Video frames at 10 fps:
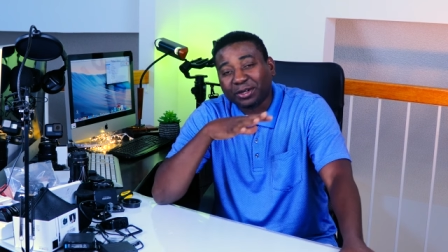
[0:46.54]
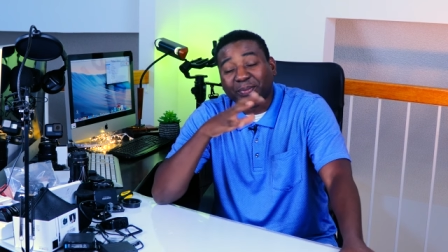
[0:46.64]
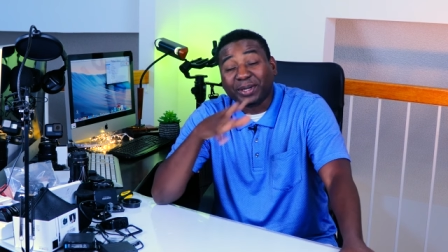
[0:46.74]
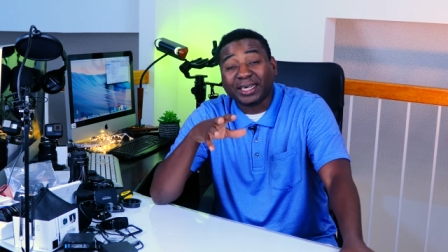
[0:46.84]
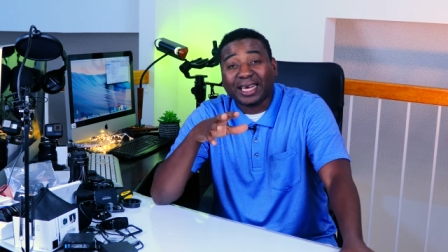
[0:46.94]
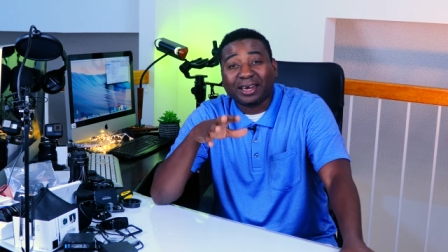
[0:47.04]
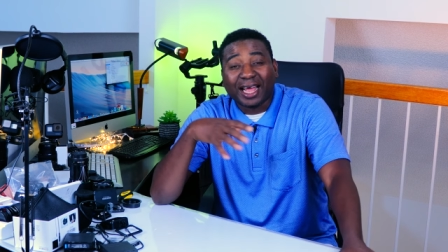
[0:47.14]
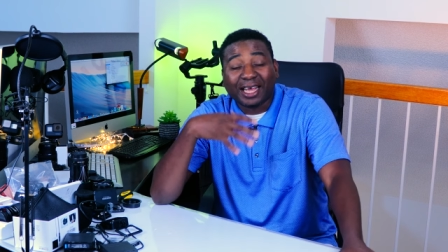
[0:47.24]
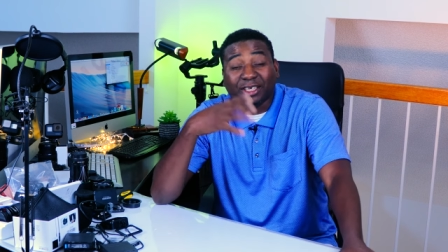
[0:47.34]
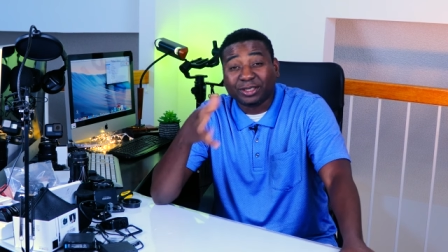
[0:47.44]
are going to break down
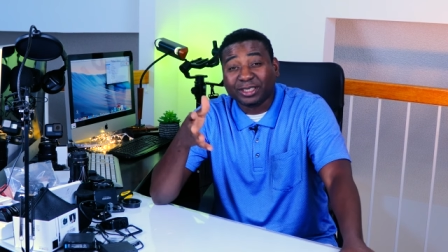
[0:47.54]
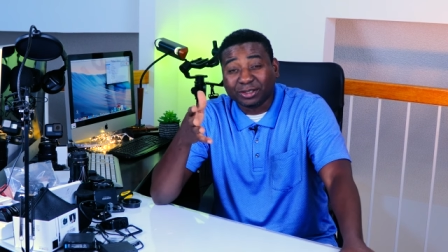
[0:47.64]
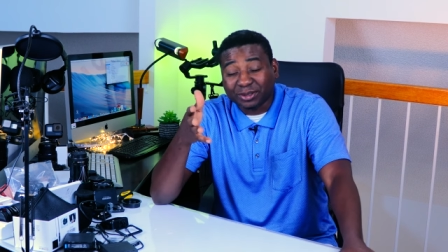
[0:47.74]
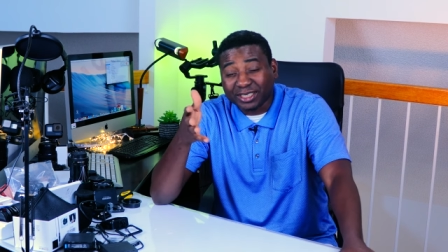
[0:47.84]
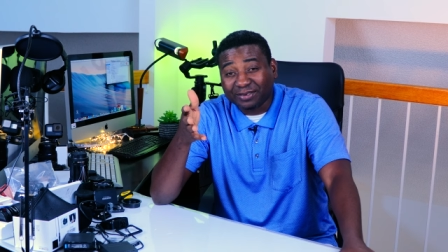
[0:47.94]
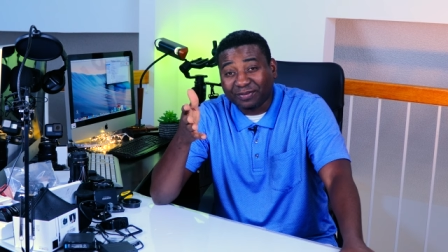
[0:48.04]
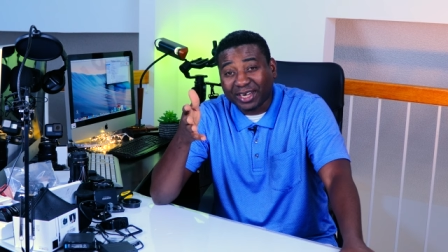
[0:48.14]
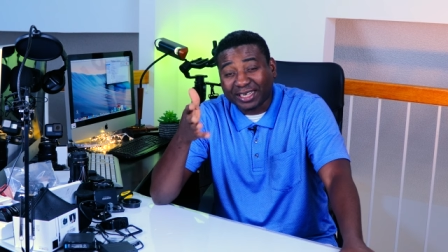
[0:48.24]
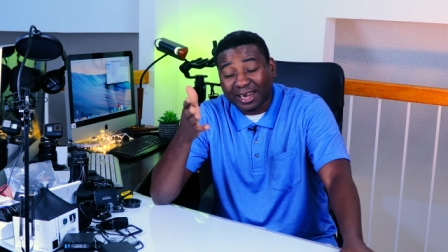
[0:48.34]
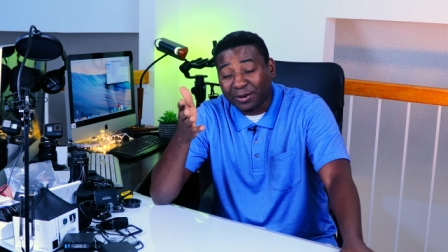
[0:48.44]
how you can do the
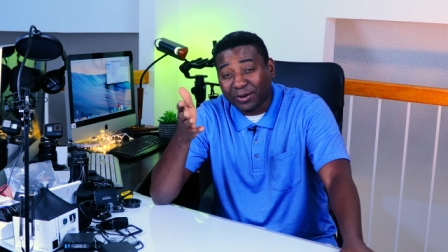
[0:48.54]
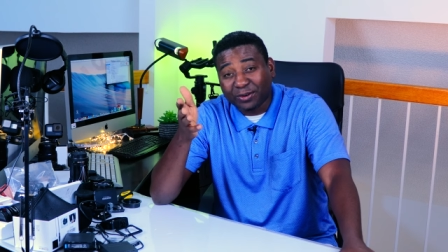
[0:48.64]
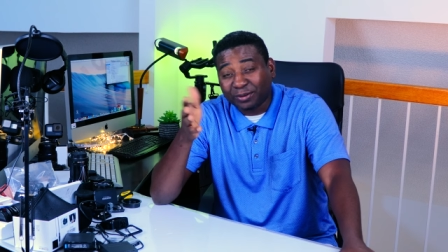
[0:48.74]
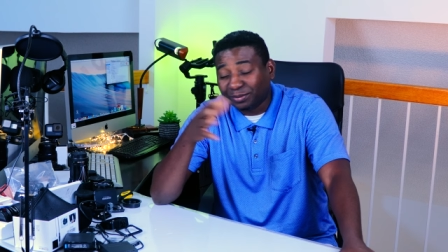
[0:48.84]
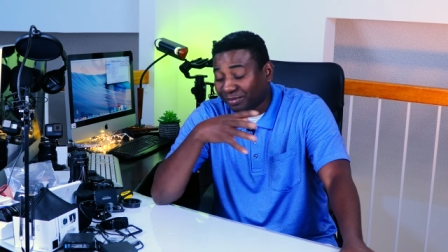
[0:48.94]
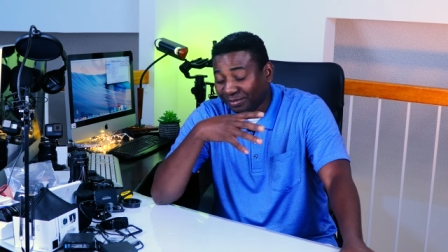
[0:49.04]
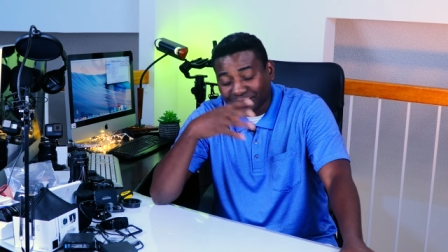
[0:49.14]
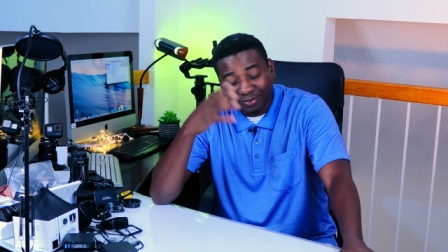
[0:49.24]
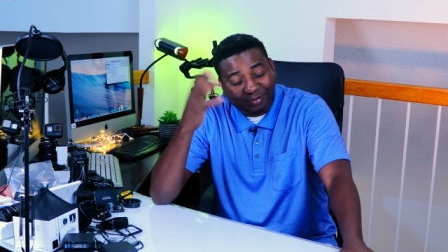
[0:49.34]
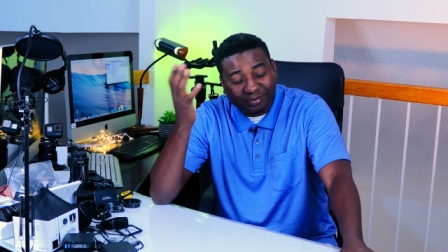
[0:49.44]
effect at home
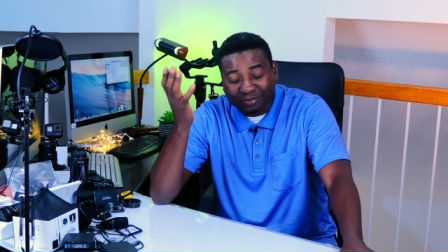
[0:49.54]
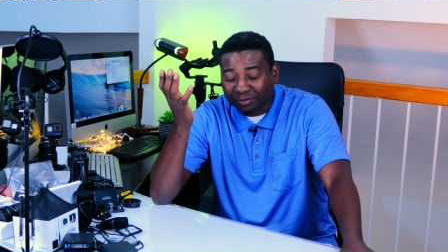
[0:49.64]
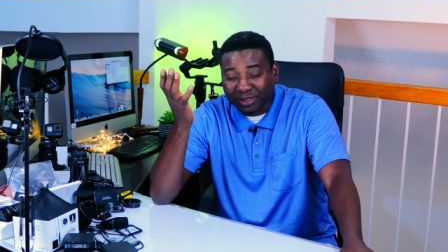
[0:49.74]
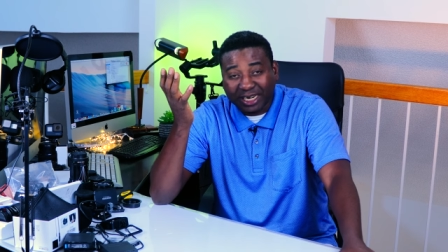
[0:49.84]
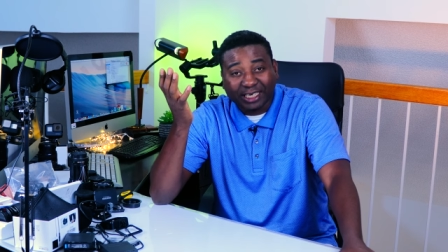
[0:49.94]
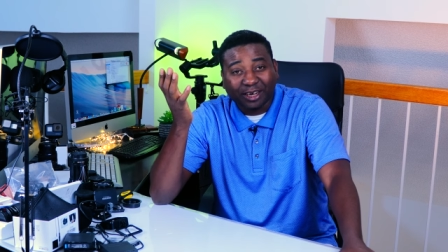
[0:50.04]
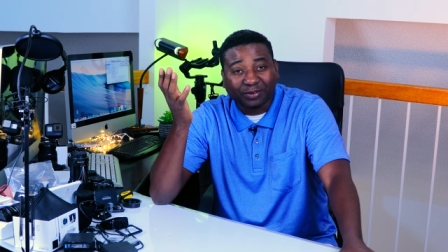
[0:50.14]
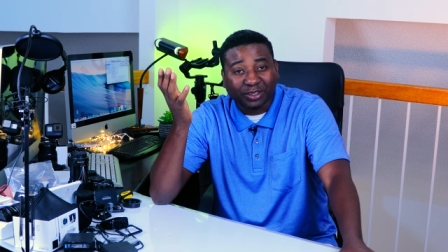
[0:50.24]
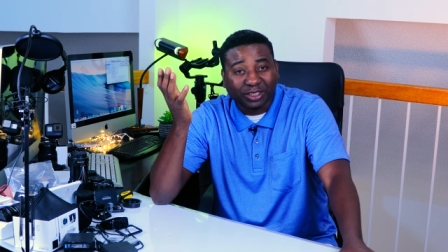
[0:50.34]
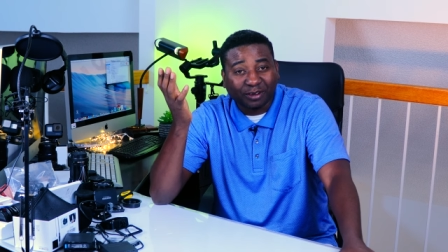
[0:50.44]
with any
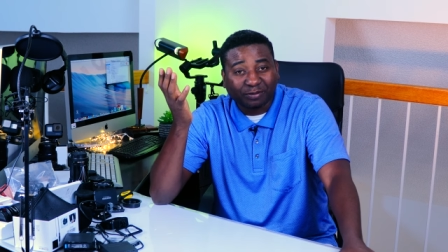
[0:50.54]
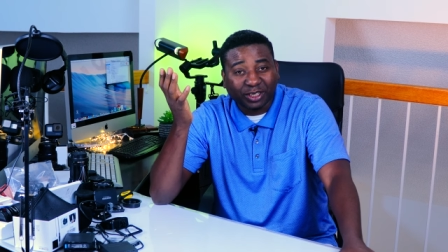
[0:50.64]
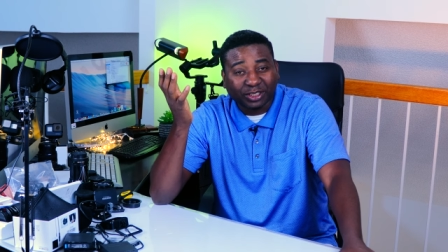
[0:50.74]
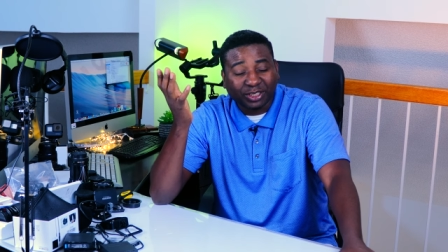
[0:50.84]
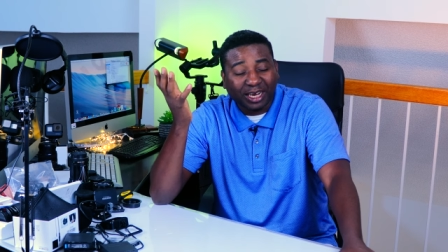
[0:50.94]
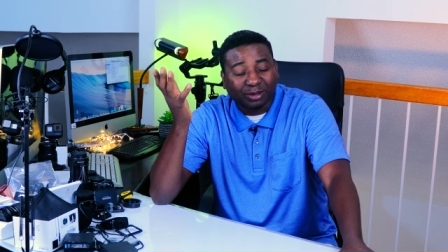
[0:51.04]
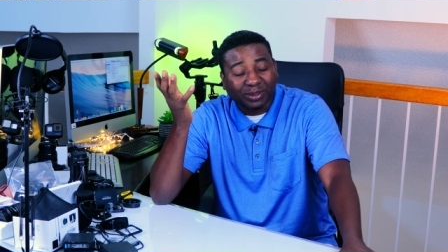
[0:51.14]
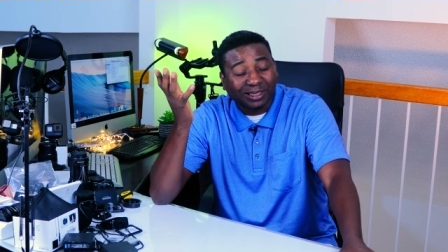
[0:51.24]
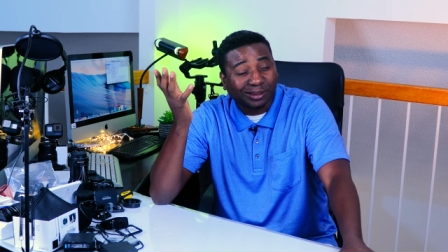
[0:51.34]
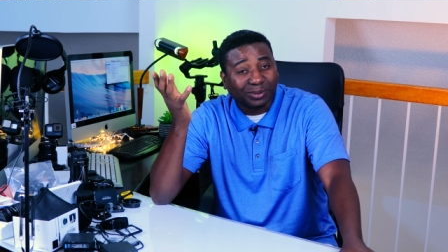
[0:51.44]
of your softwares you are
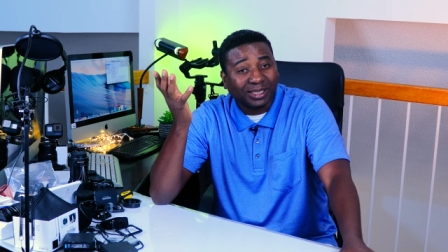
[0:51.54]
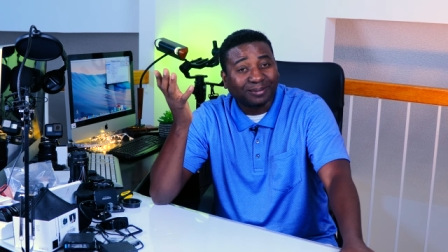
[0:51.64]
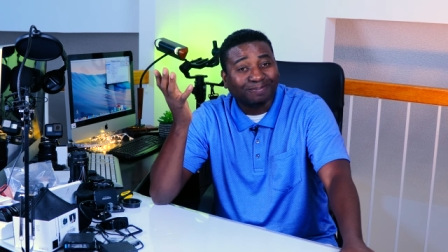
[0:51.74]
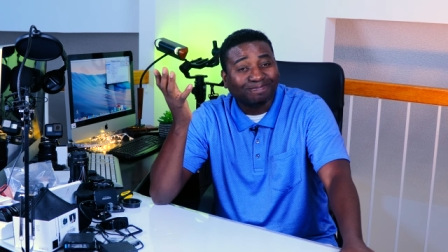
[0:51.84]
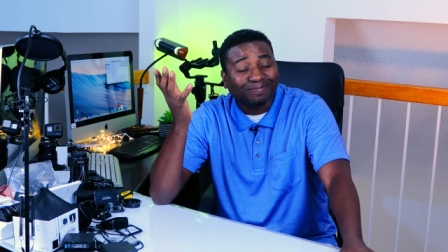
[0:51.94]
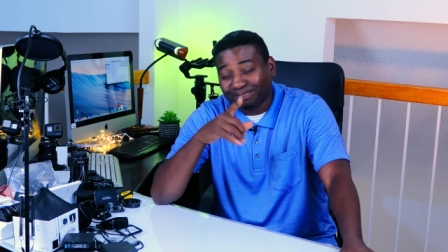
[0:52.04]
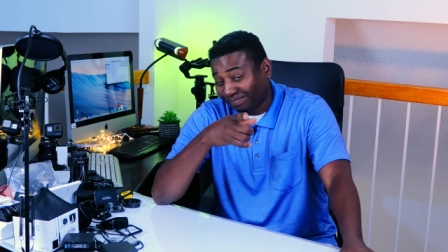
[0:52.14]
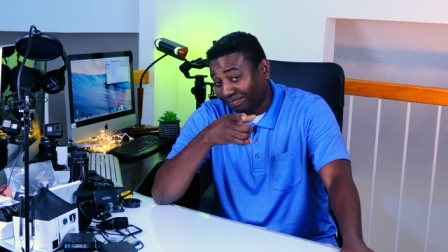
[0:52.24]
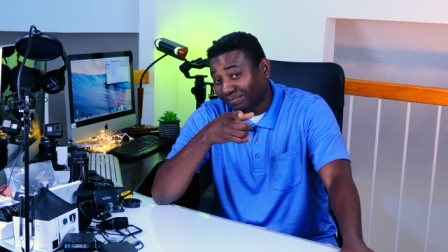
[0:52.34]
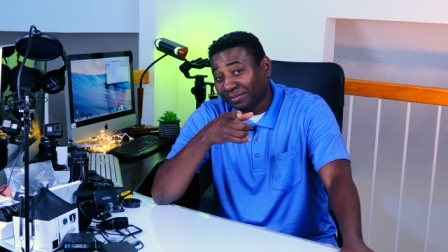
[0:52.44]
acquainted with.
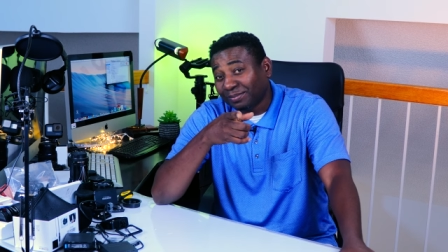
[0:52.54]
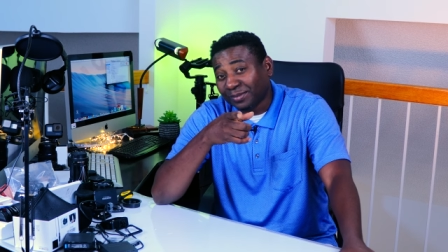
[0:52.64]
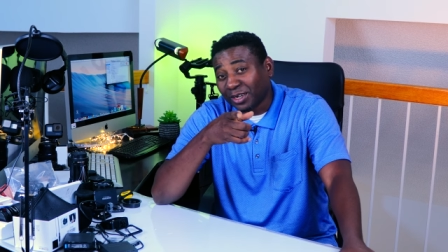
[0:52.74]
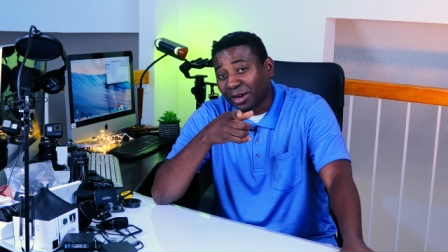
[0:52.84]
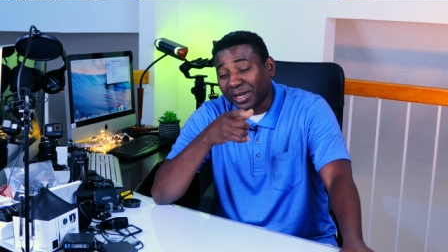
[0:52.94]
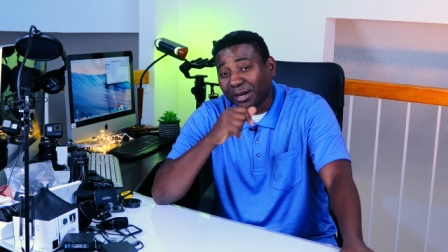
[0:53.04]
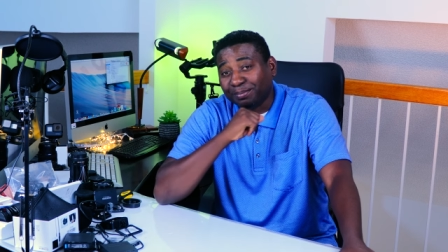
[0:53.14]
Coming